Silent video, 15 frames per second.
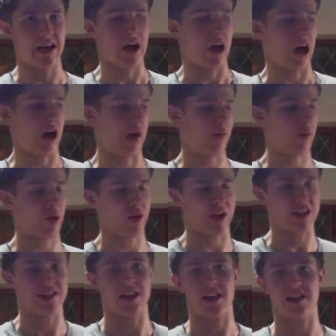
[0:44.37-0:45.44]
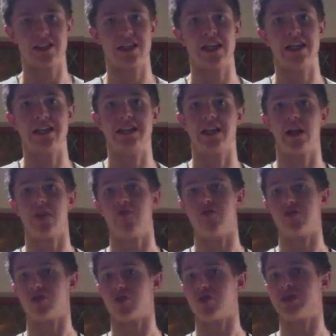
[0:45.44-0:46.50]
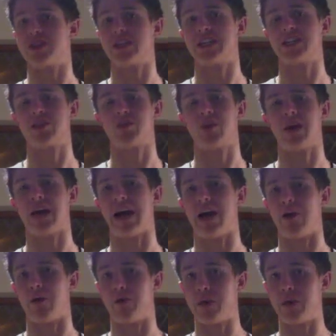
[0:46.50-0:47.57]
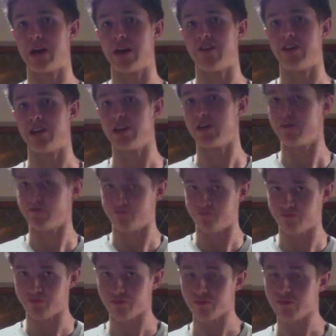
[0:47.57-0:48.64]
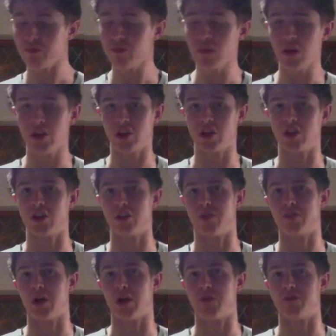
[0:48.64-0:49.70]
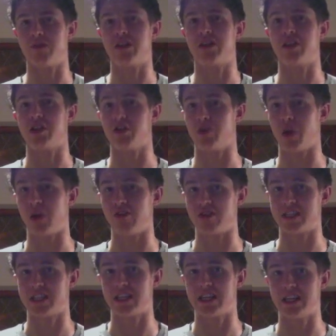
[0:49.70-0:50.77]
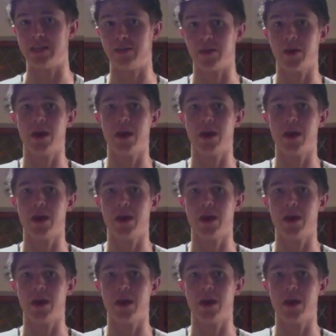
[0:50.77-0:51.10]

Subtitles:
What that does is, over a sort of 6 to 8 hour period, looking at the time period that you are asleep,